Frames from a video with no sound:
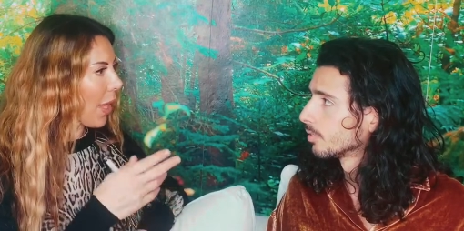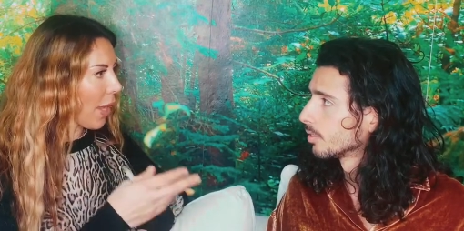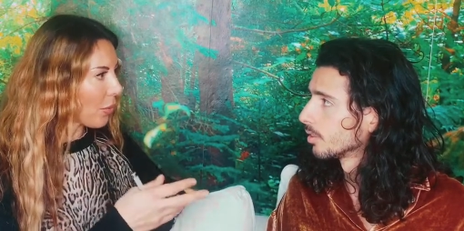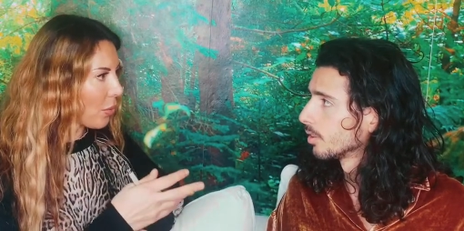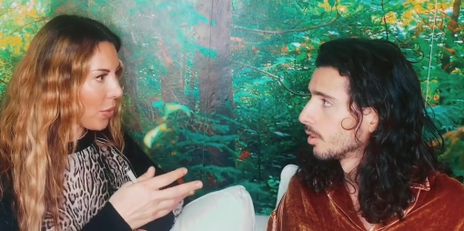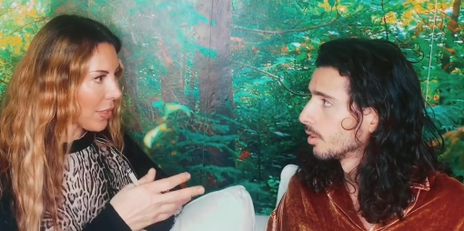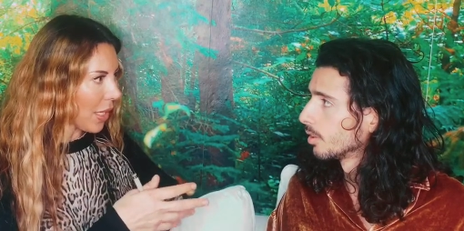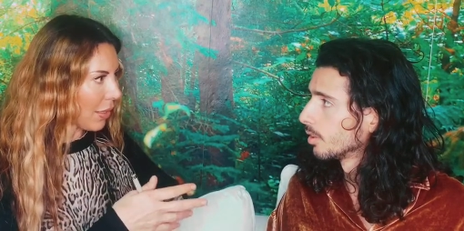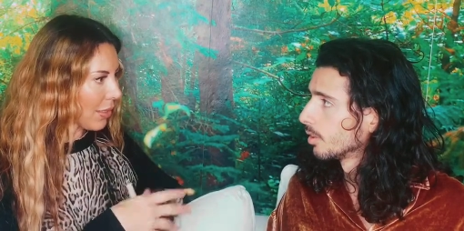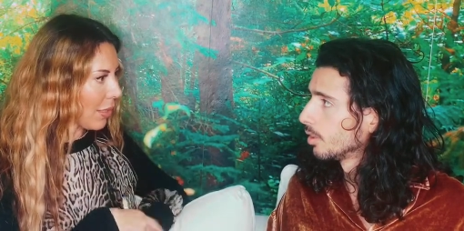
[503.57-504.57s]
Speaker 1: how do we
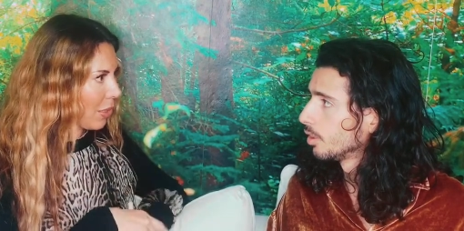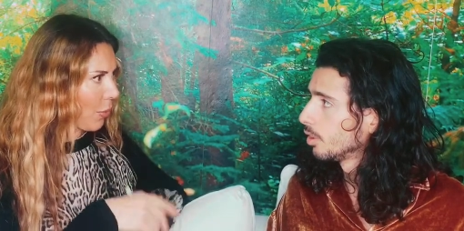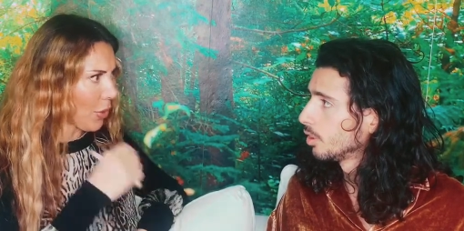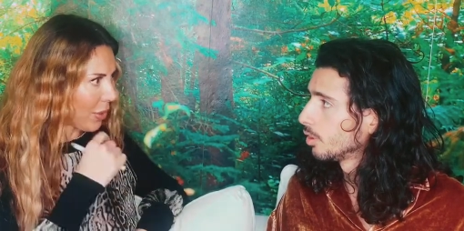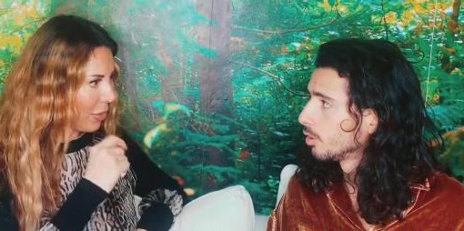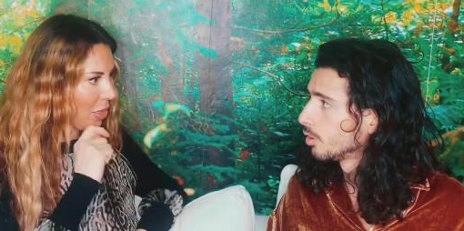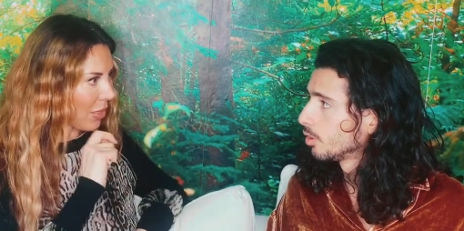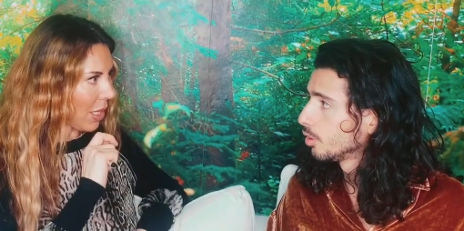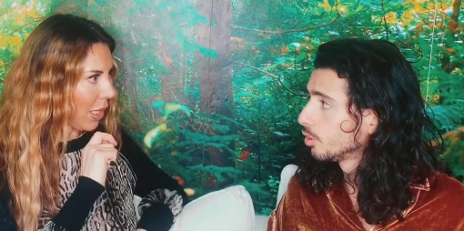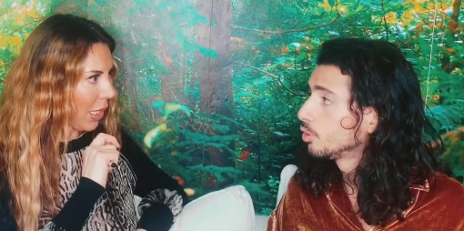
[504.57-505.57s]
take the sesame oil? You
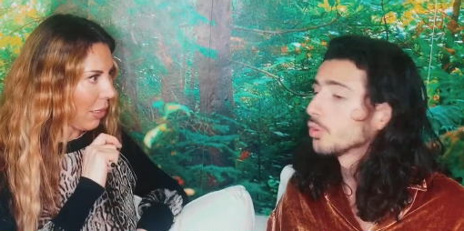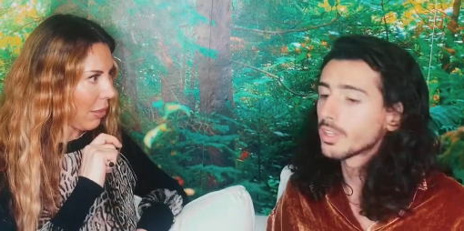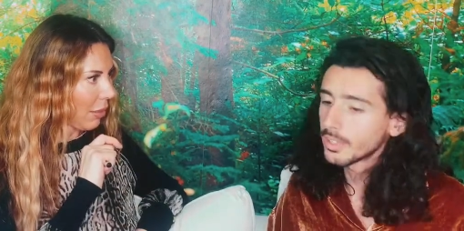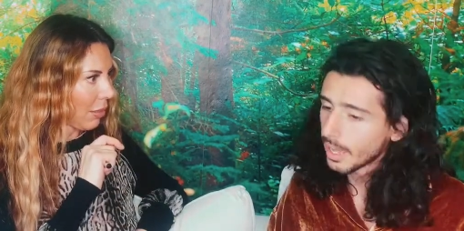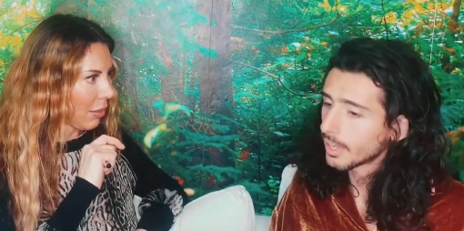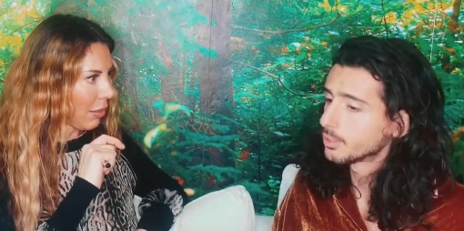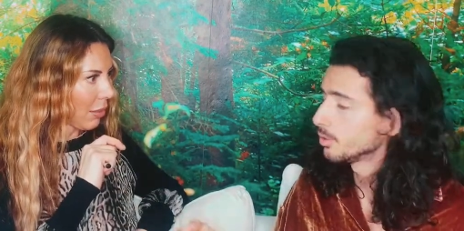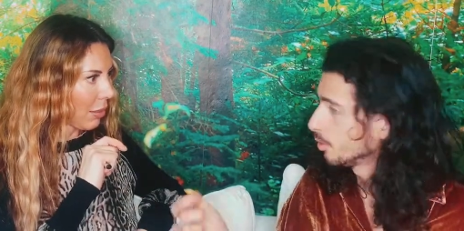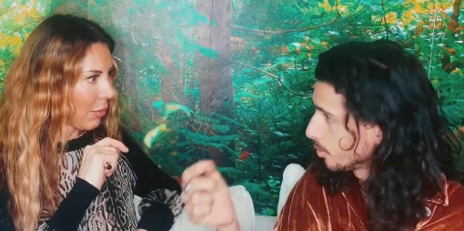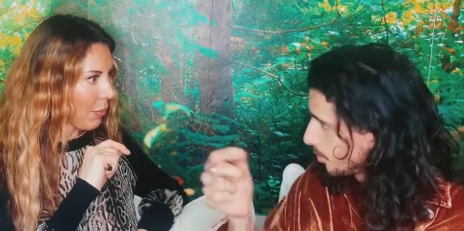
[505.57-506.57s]
just take it. You out?
Speaker 2: can
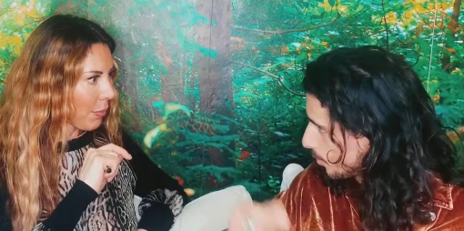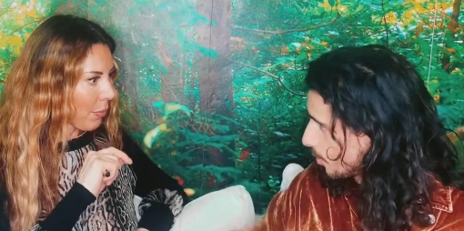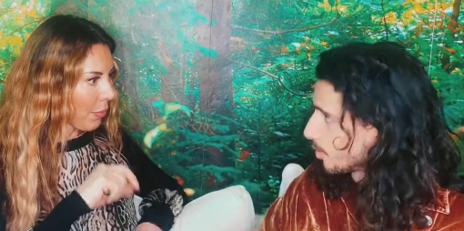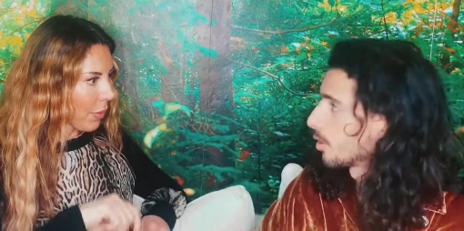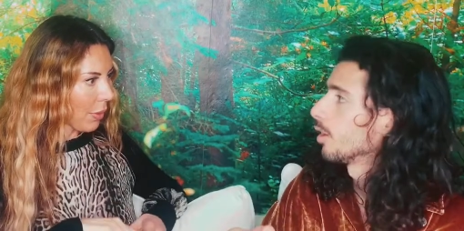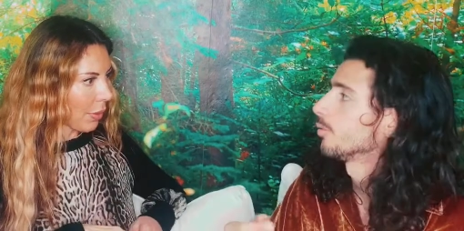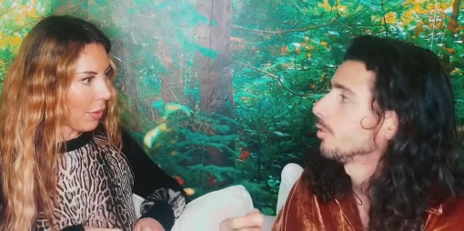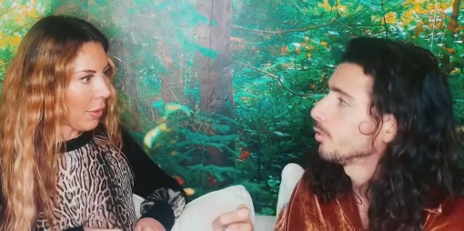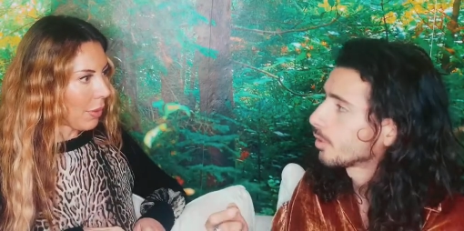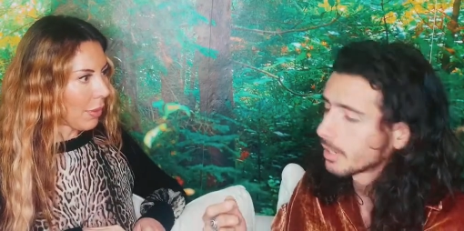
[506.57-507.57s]
actually use it for your coffee.
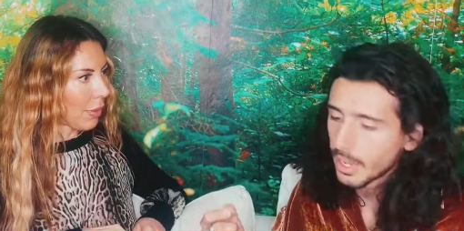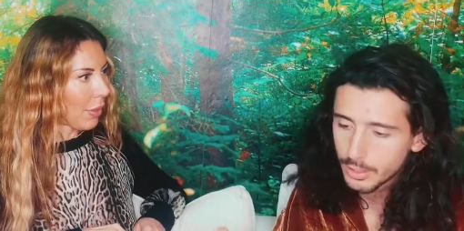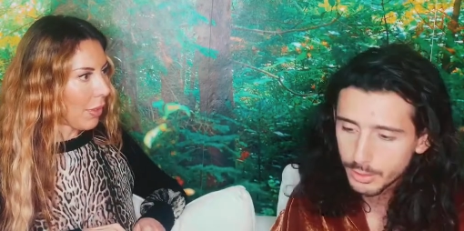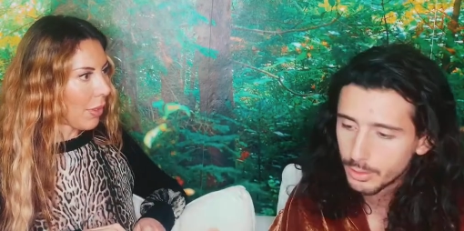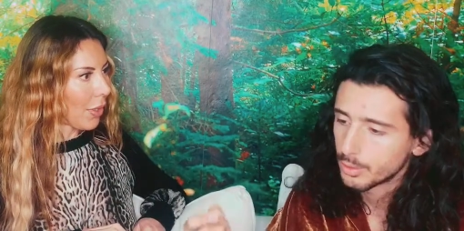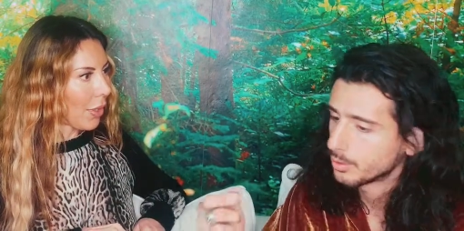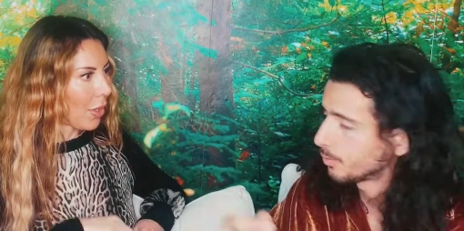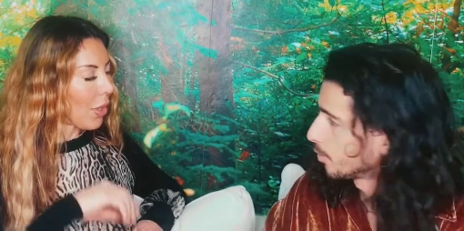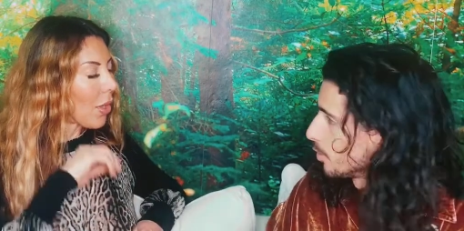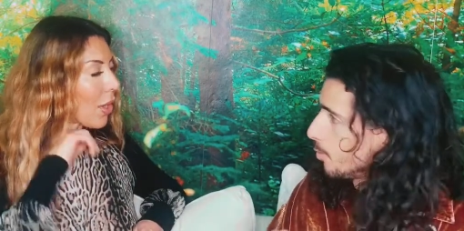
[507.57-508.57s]
You can actually use it
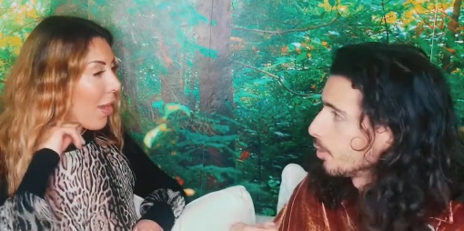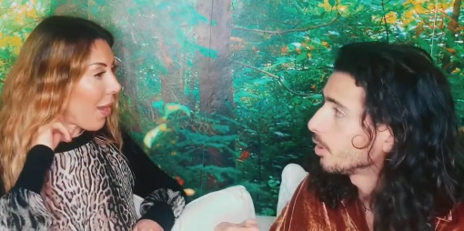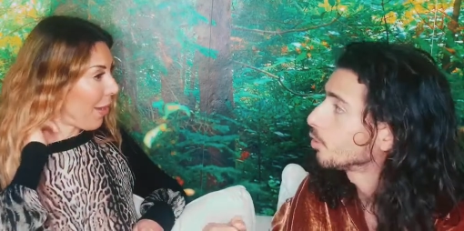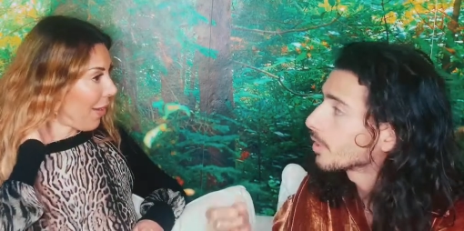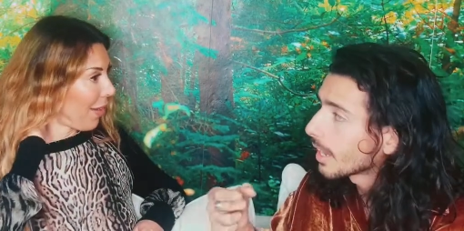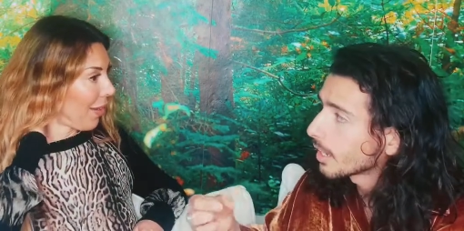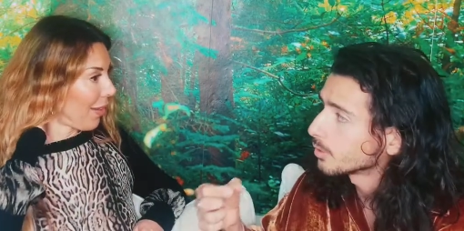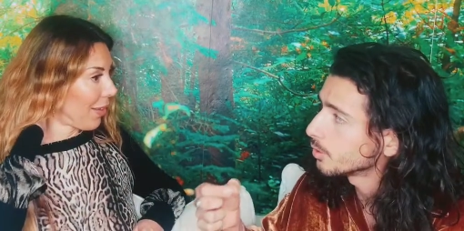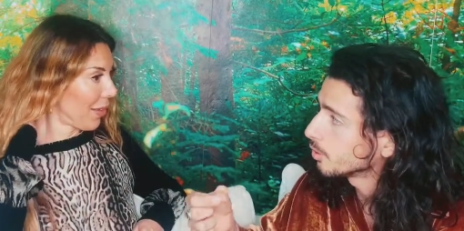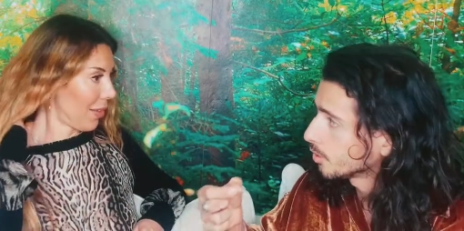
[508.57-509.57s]
for smoothie. You can
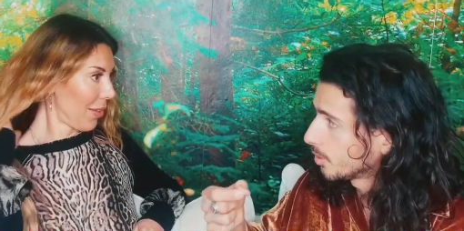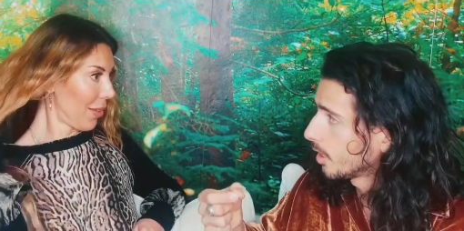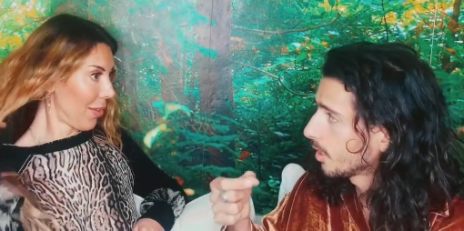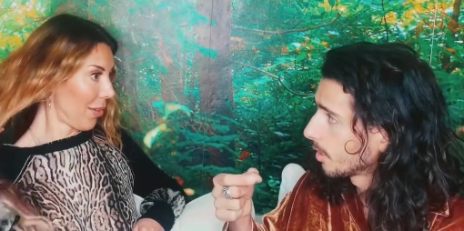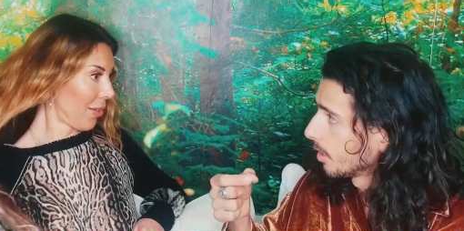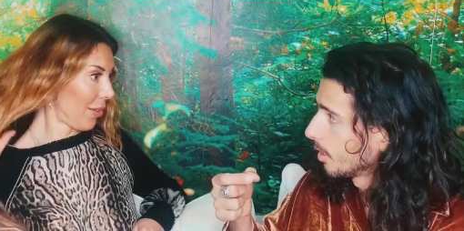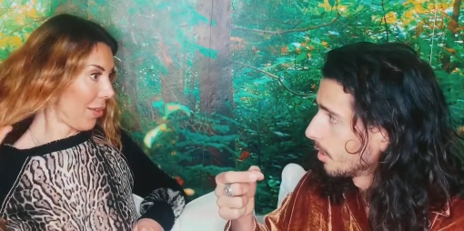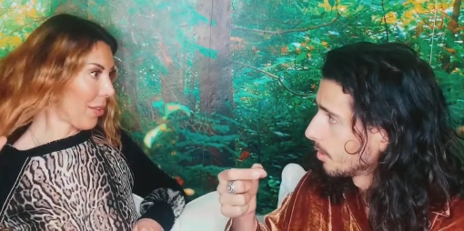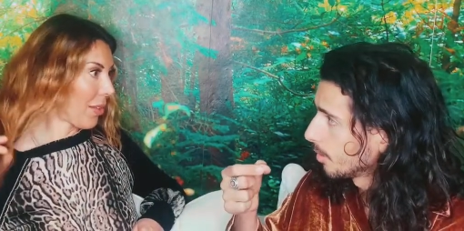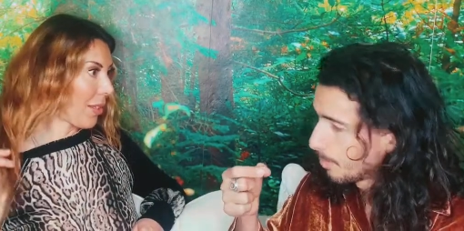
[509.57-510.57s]
actually just take
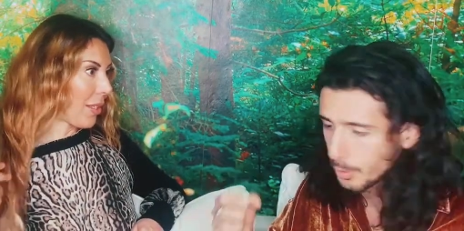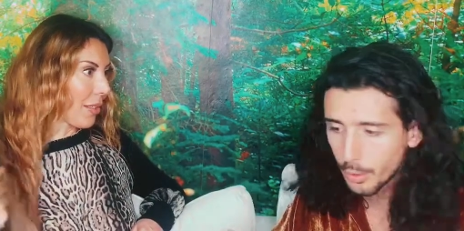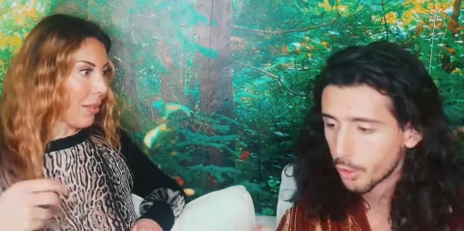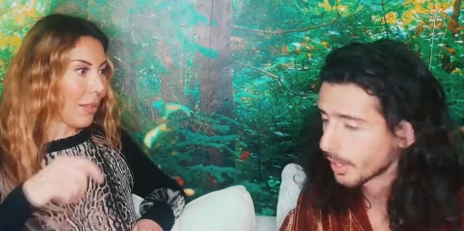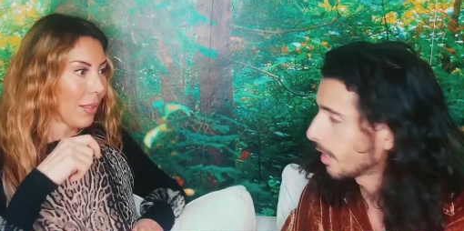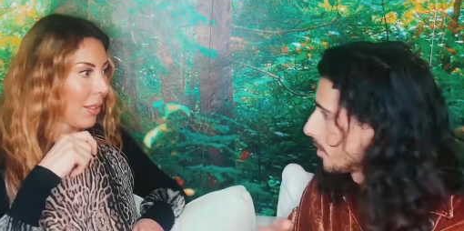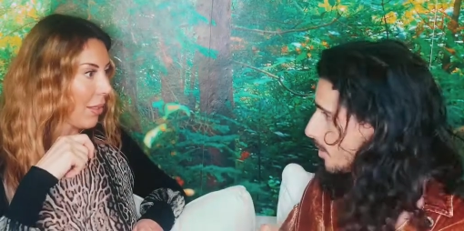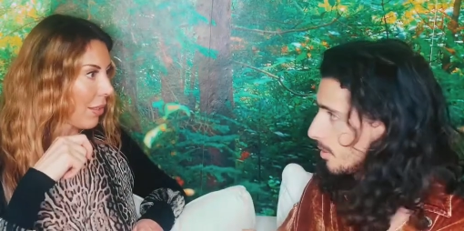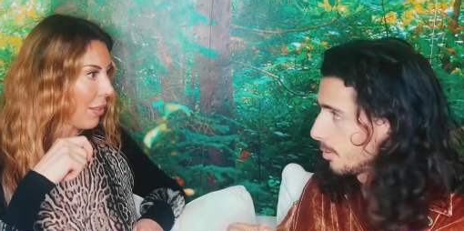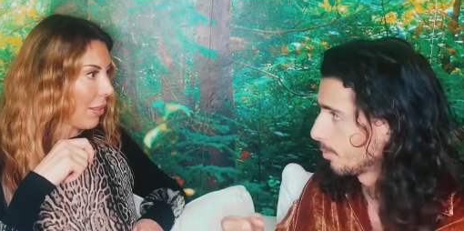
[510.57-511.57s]
the pure and organic sesame